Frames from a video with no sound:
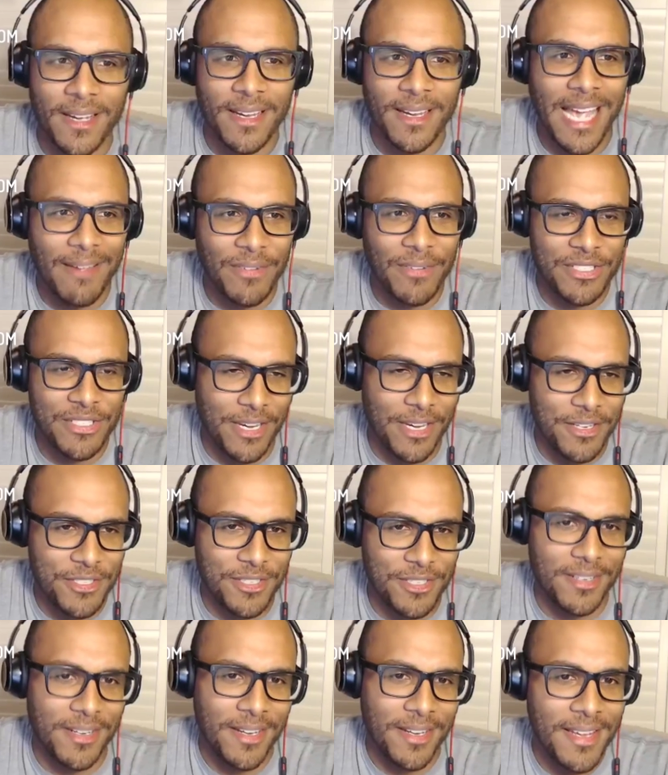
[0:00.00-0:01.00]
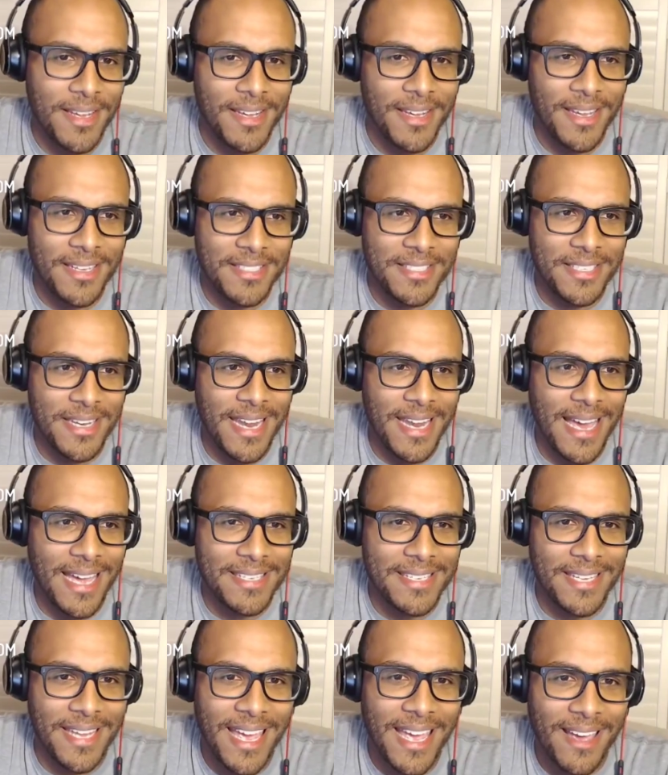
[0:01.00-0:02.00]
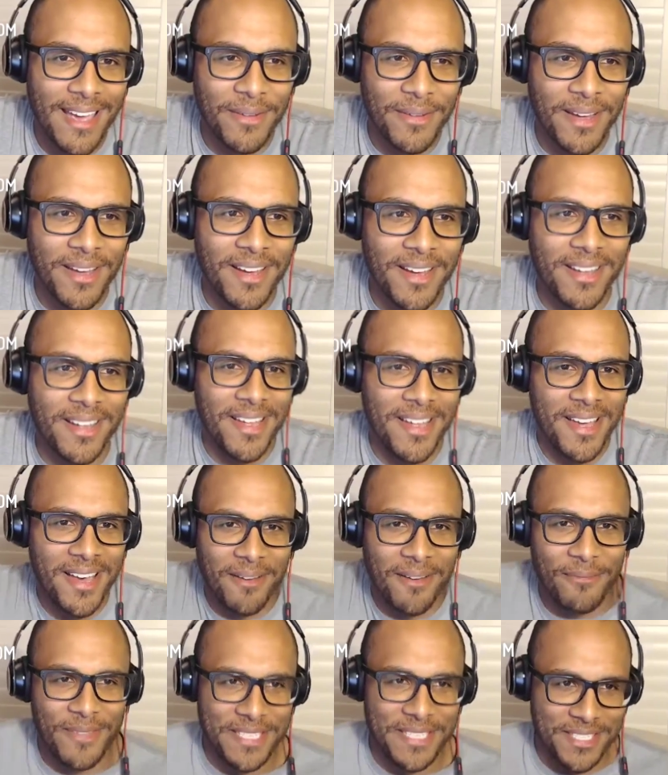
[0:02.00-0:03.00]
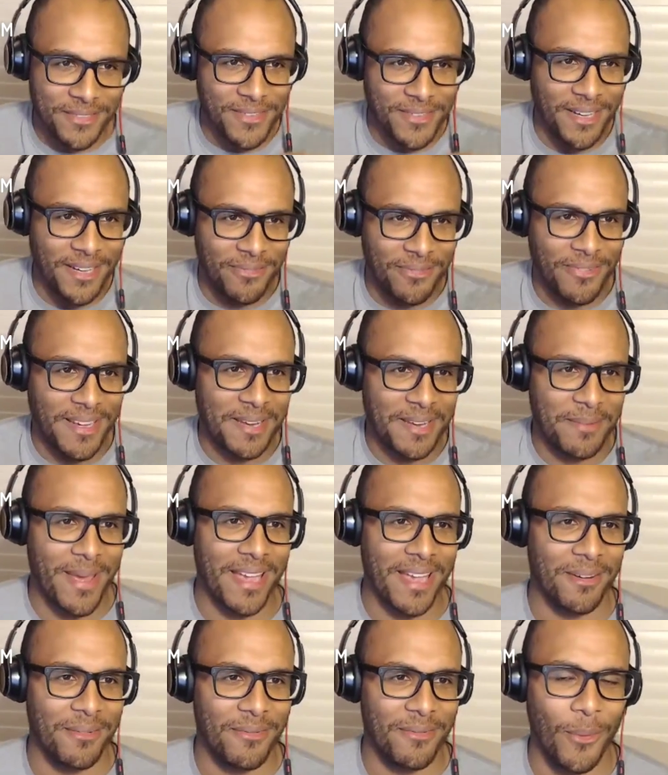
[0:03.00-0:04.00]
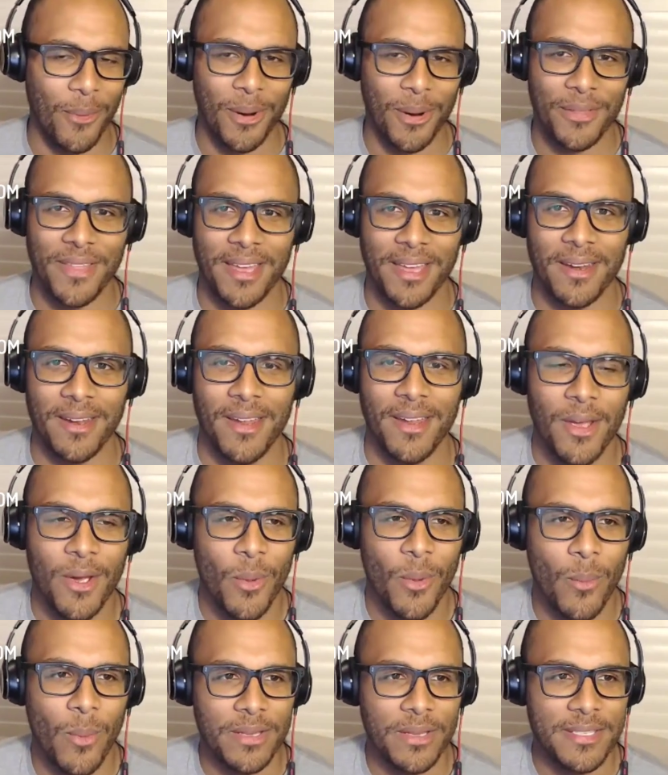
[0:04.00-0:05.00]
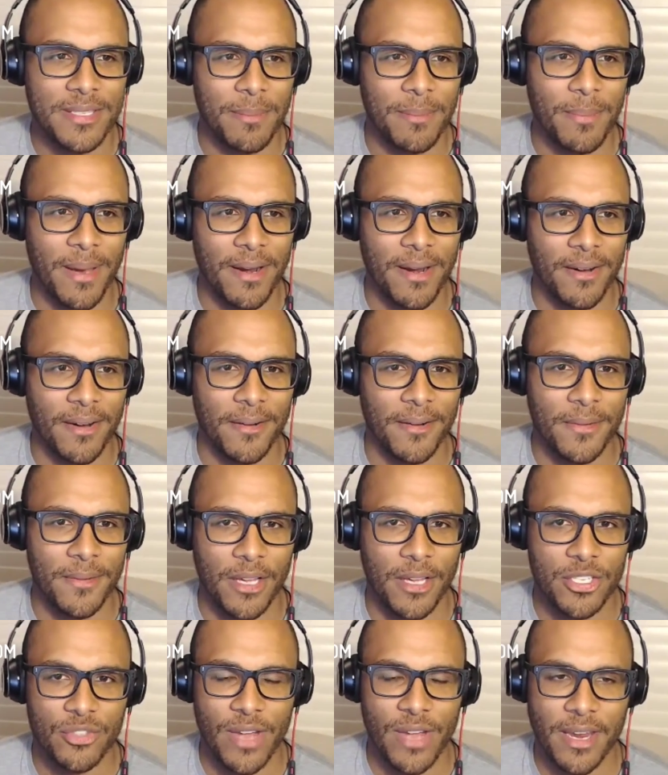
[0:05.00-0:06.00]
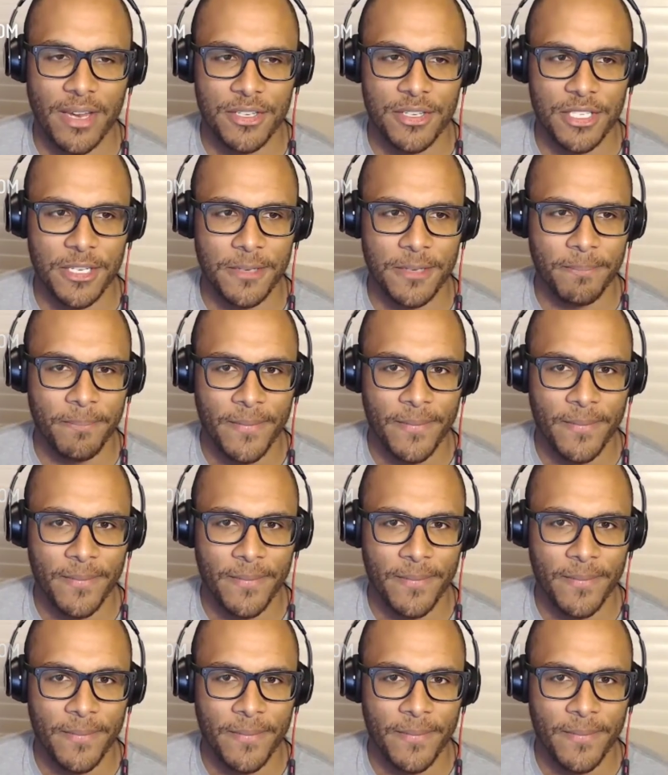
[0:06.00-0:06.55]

conversation is to not have a, a cuff fight back and forth on what's the better uh, strategy.